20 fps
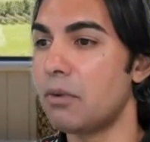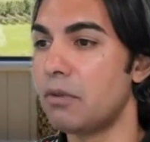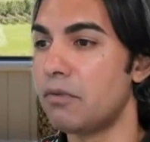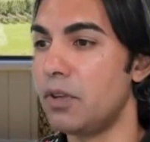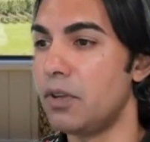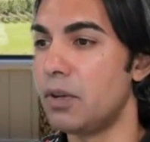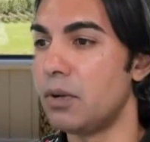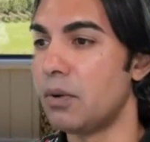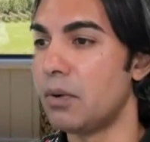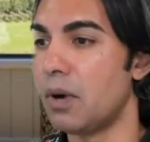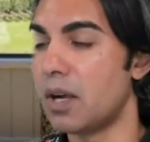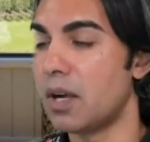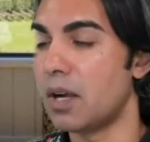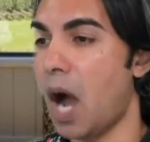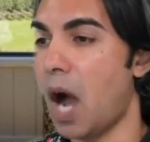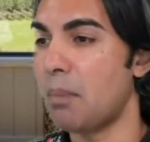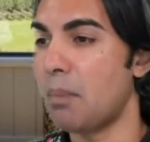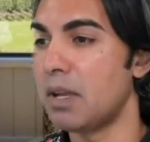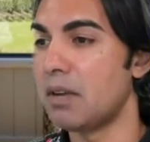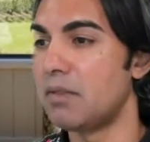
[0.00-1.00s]
review a
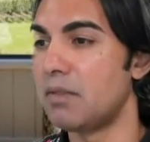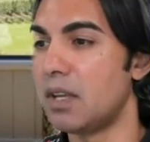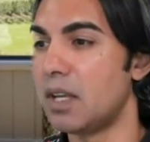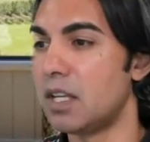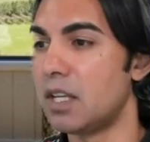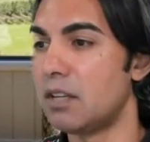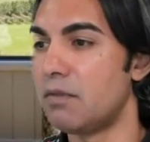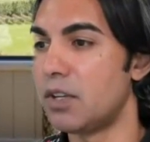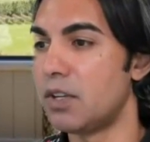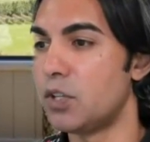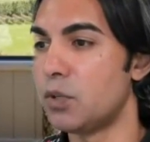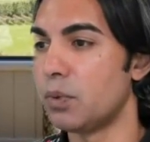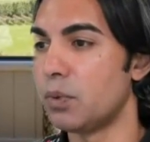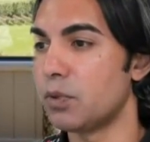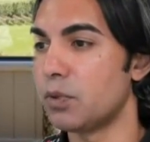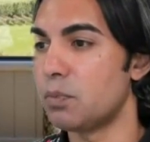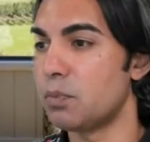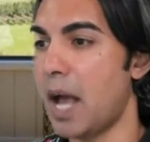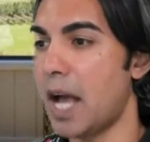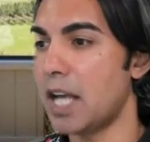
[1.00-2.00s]
copy of the
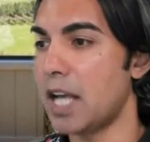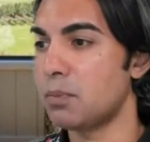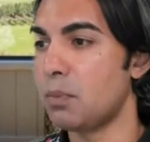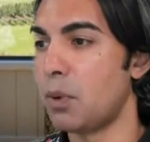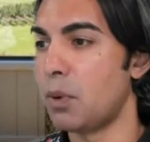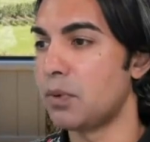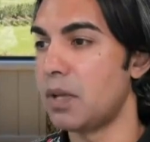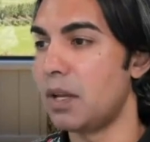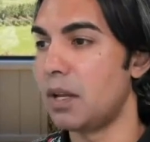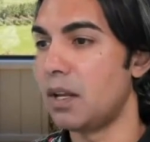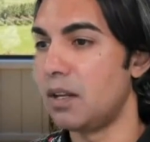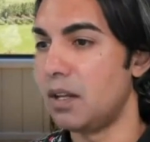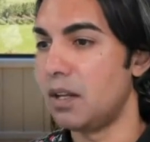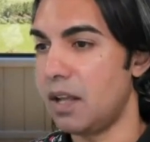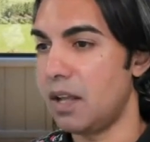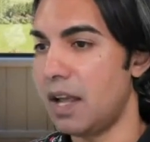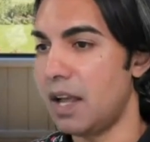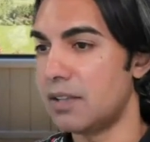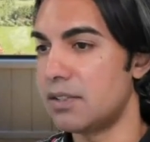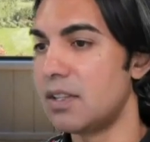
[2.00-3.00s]
individual's passport that
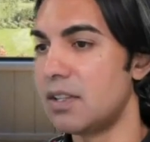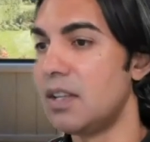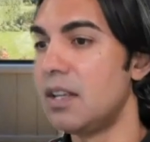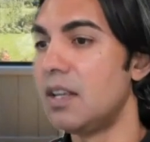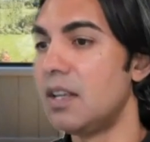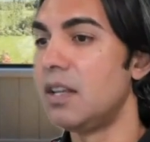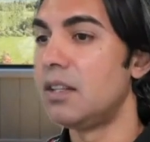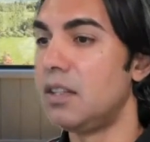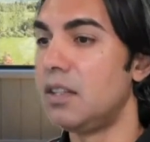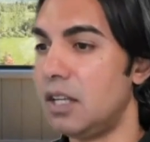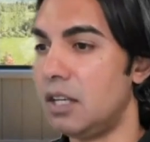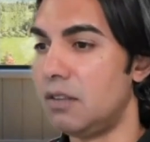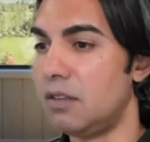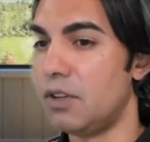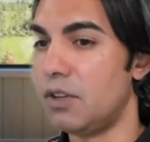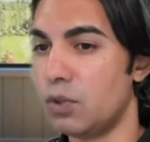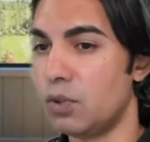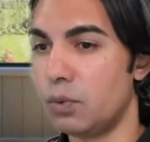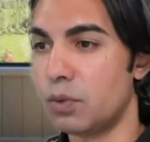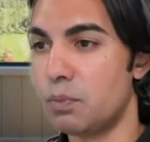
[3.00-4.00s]
indicates the
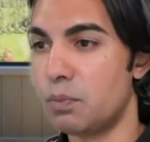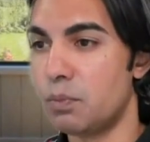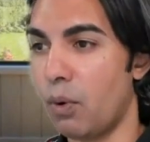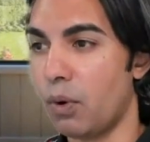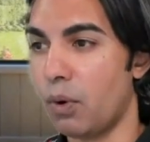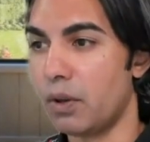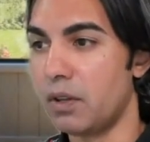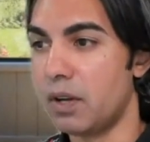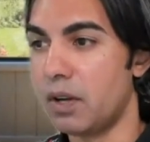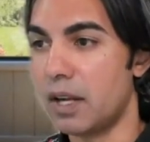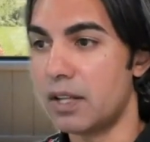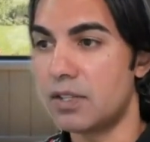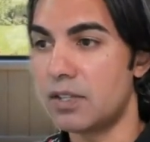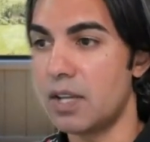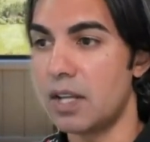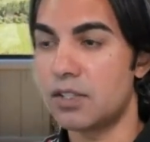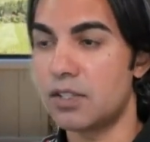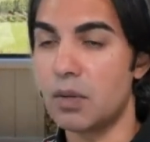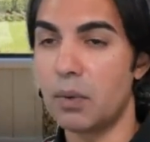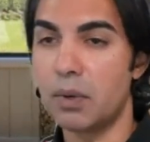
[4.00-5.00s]
individual was born in the United States.